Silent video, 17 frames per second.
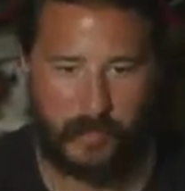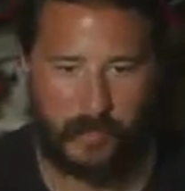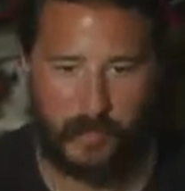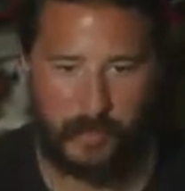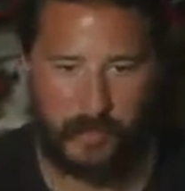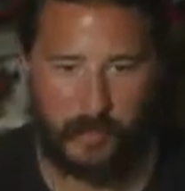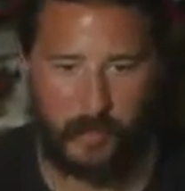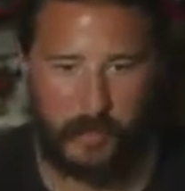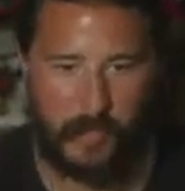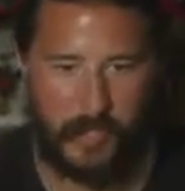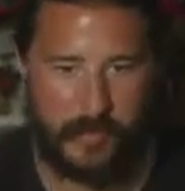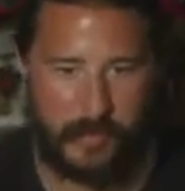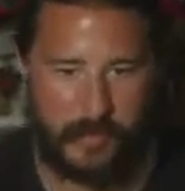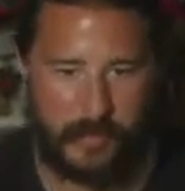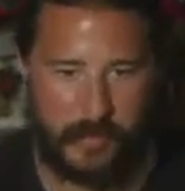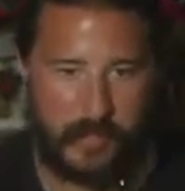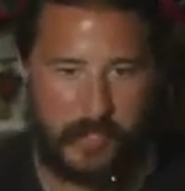get sore, that's
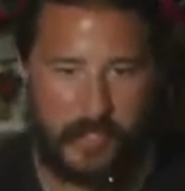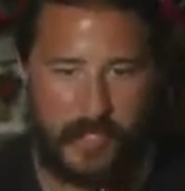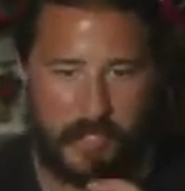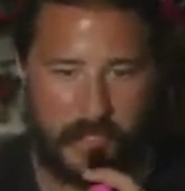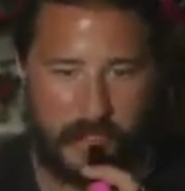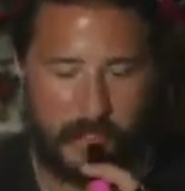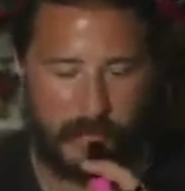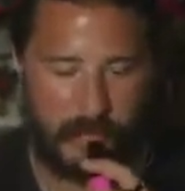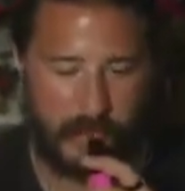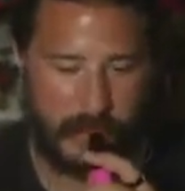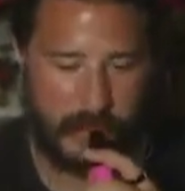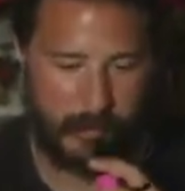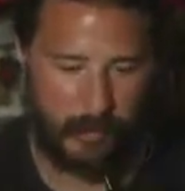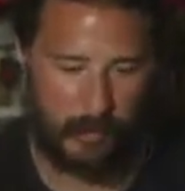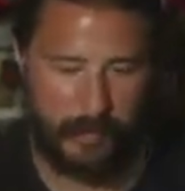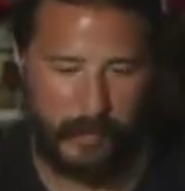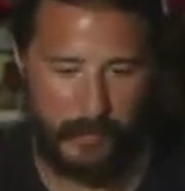for sure. I need a comfy chair.
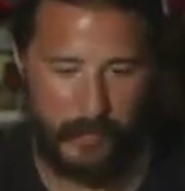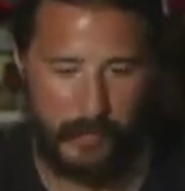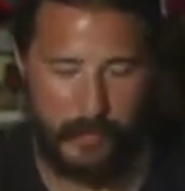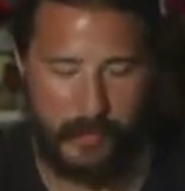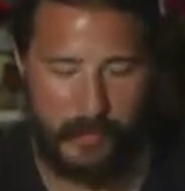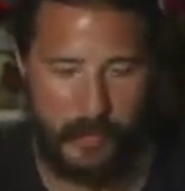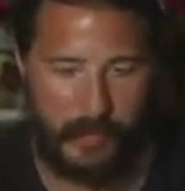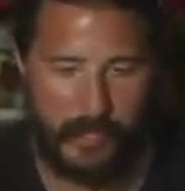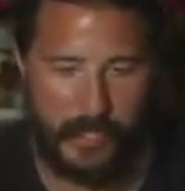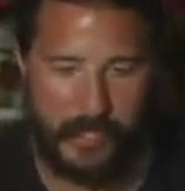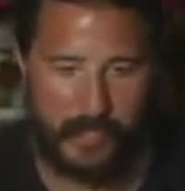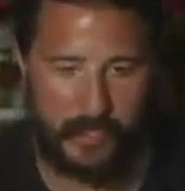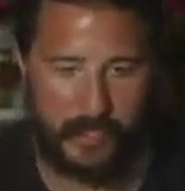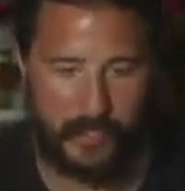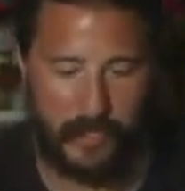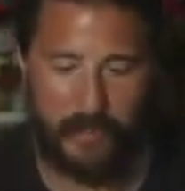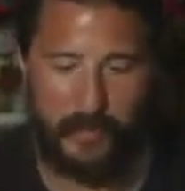What about those little, like,
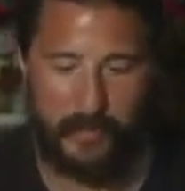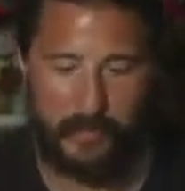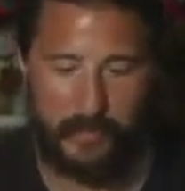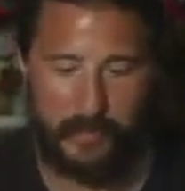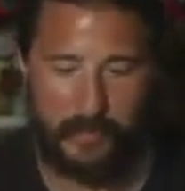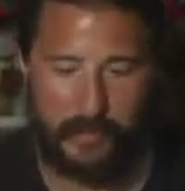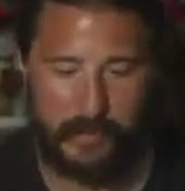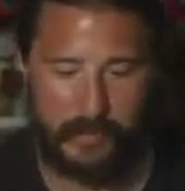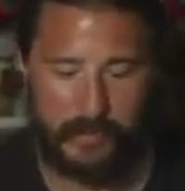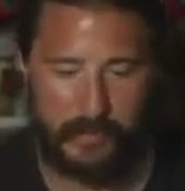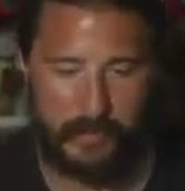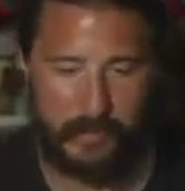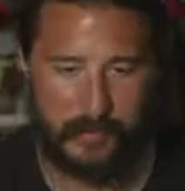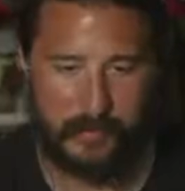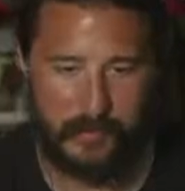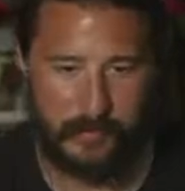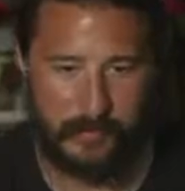uh,
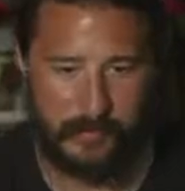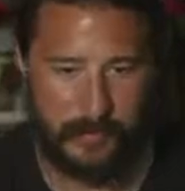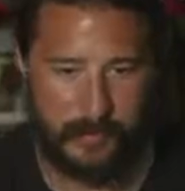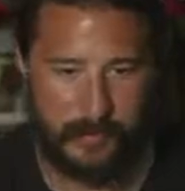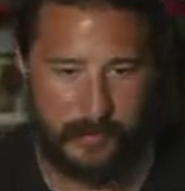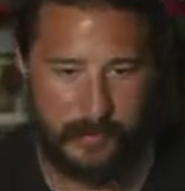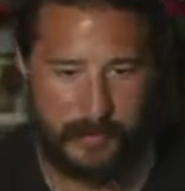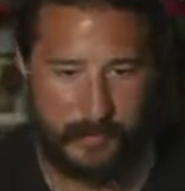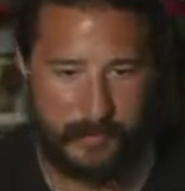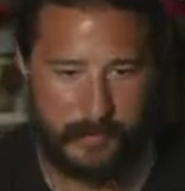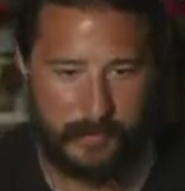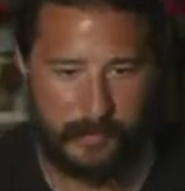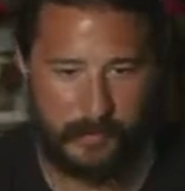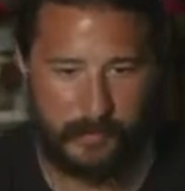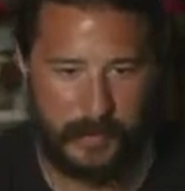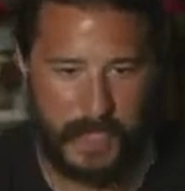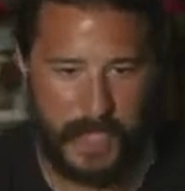fucking
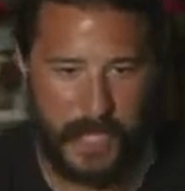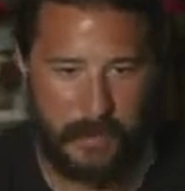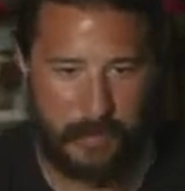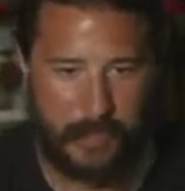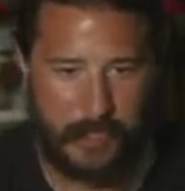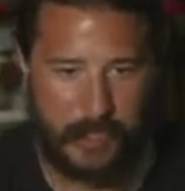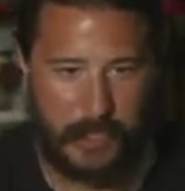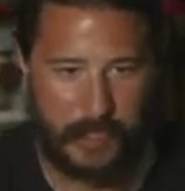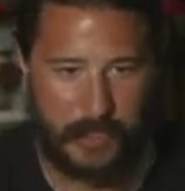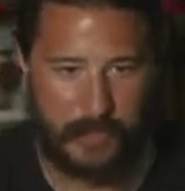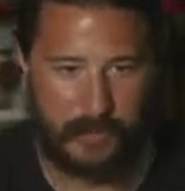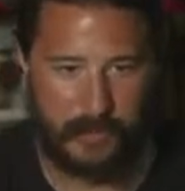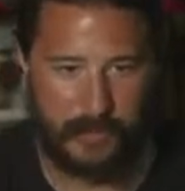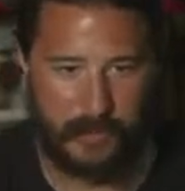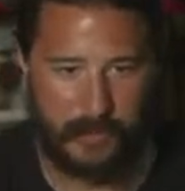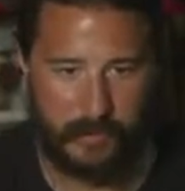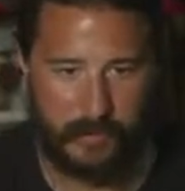gamer chairs,
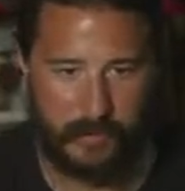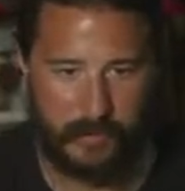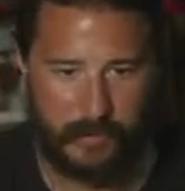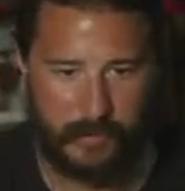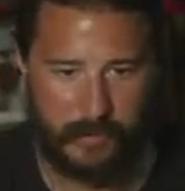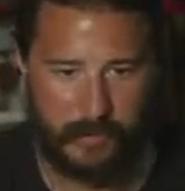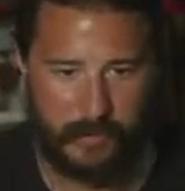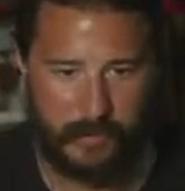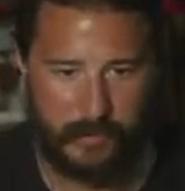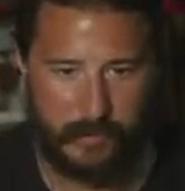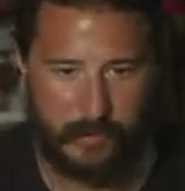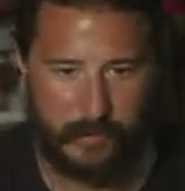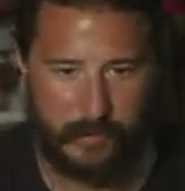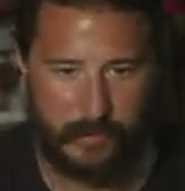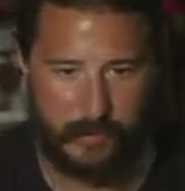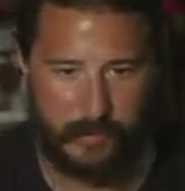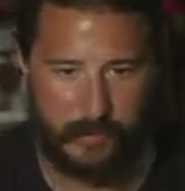you know? Little
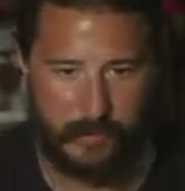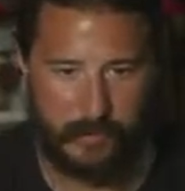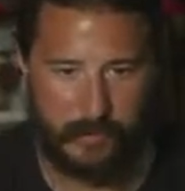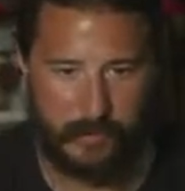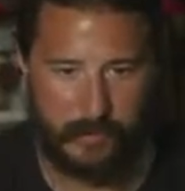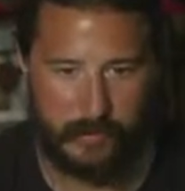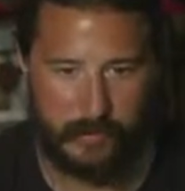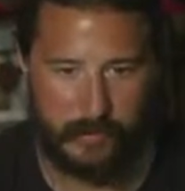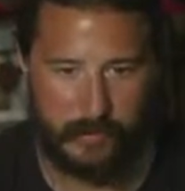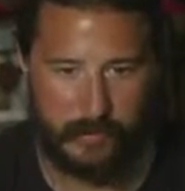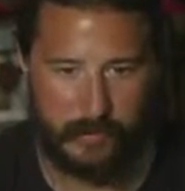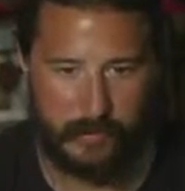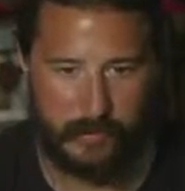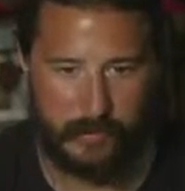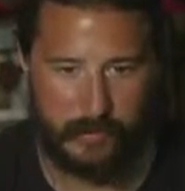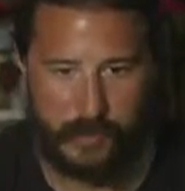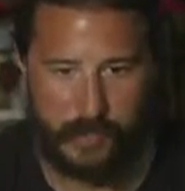lawn chair looking
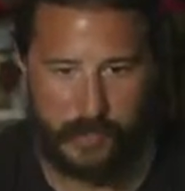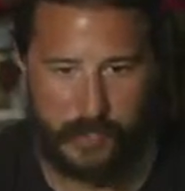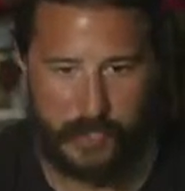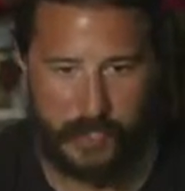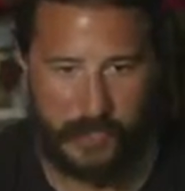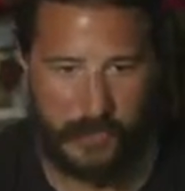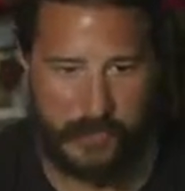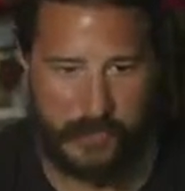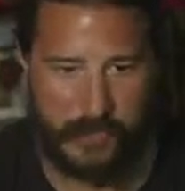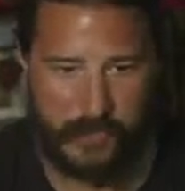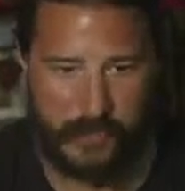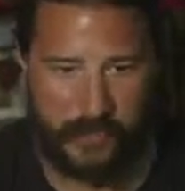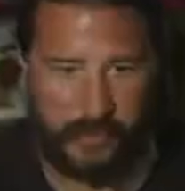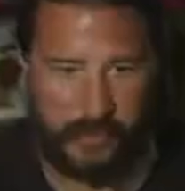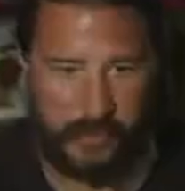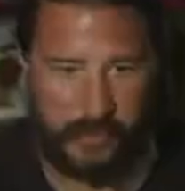chaise lounge things.